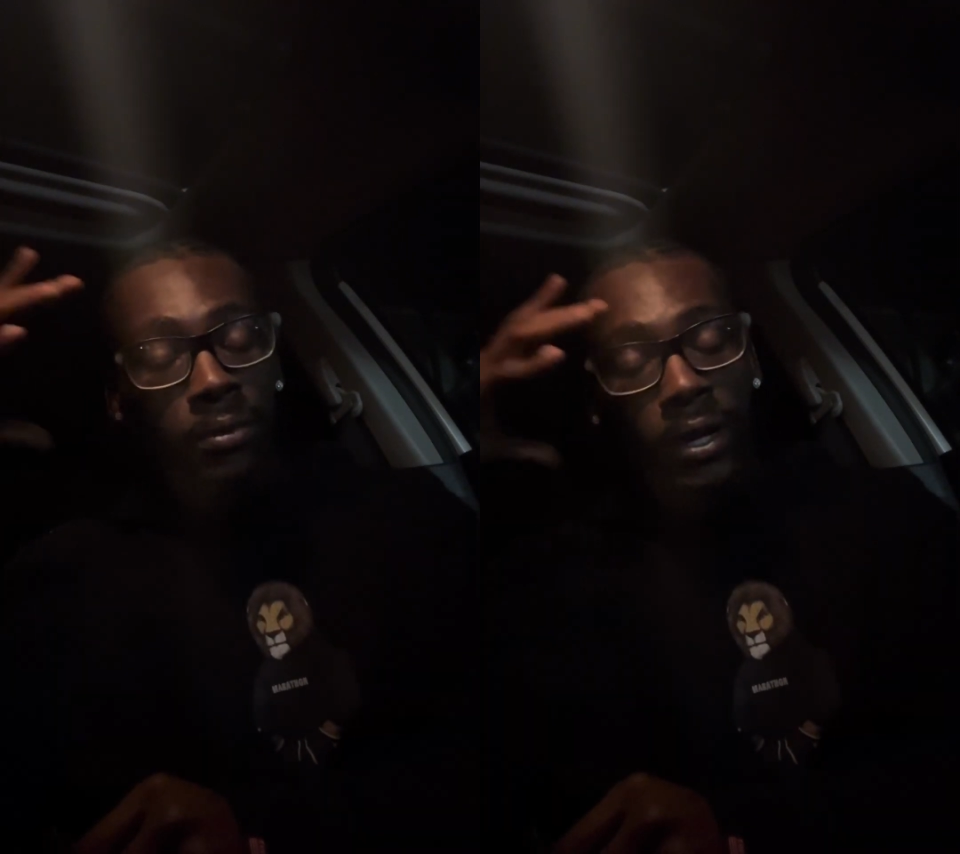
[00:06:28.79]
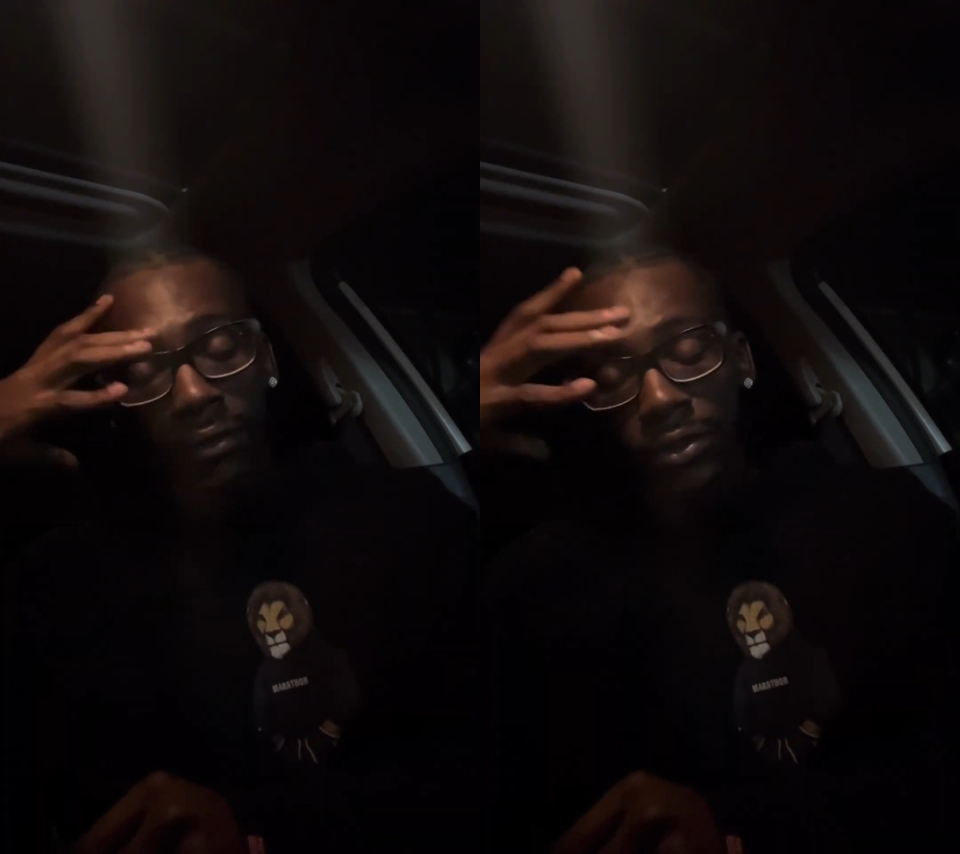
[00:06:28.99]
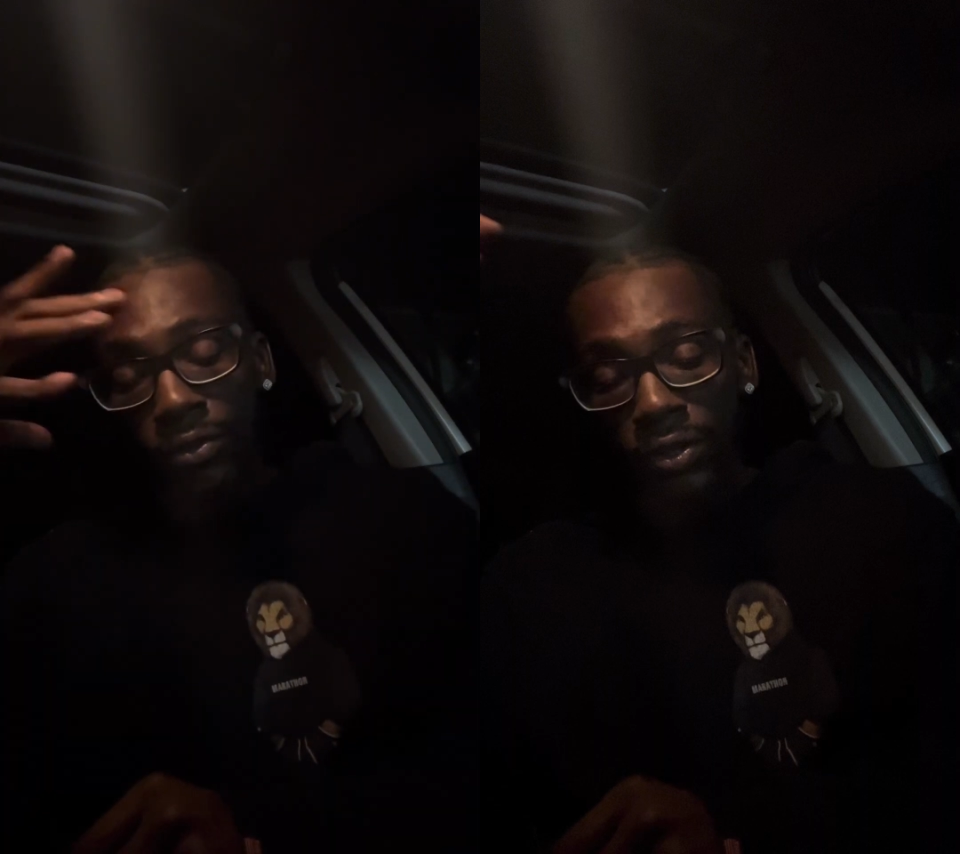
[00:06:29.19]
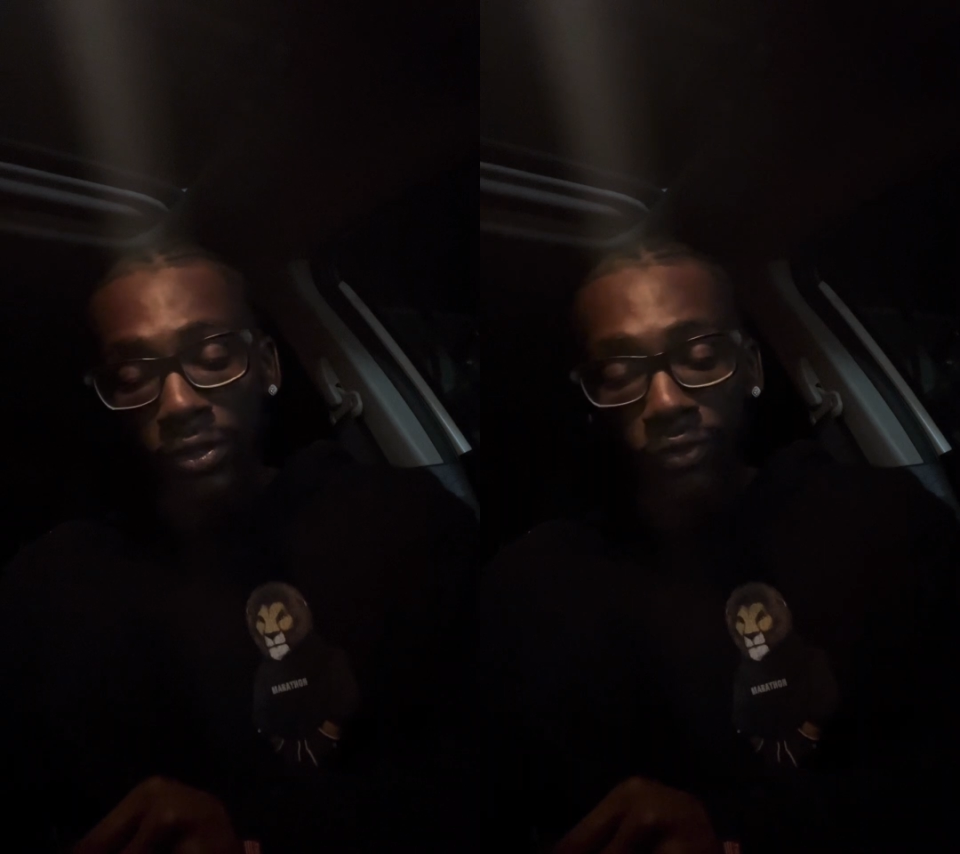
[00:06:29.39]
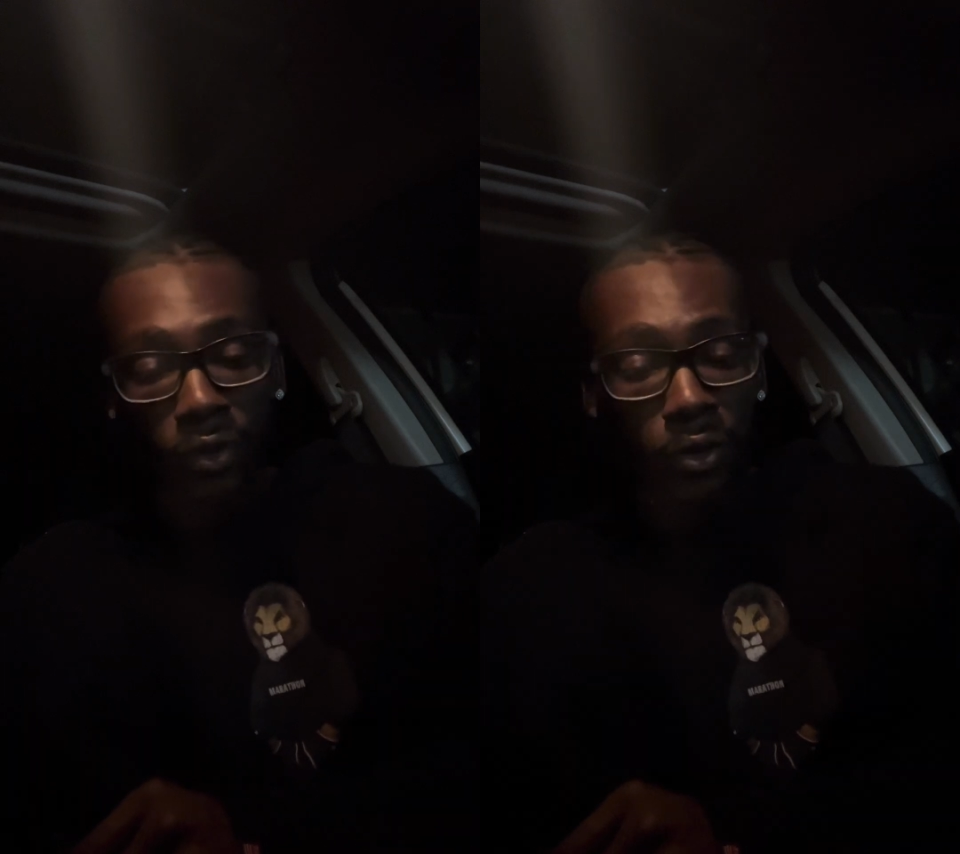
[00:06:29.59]
You have to switch the
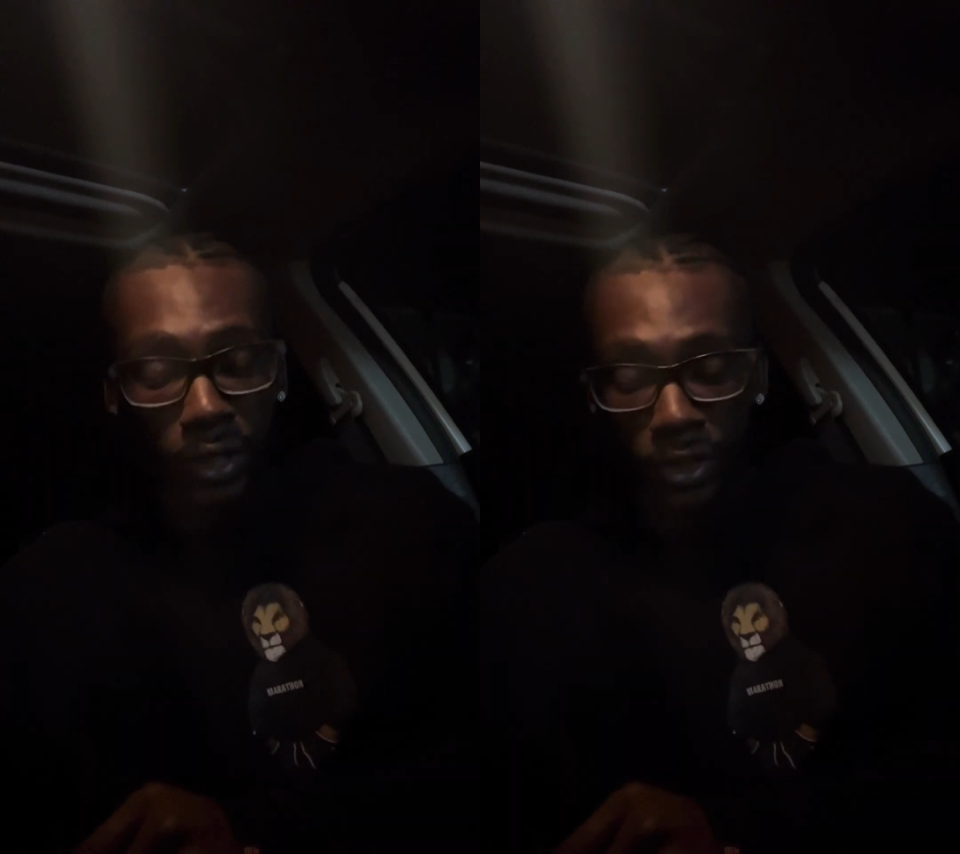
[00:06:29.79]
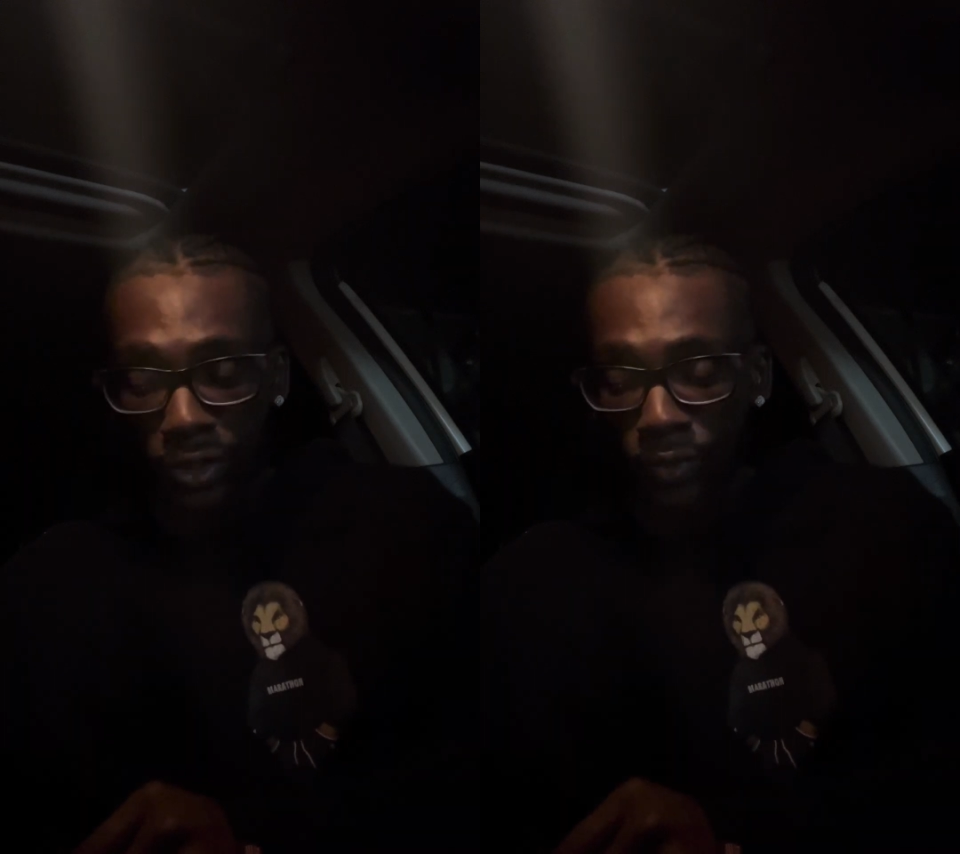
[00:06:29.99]
focus.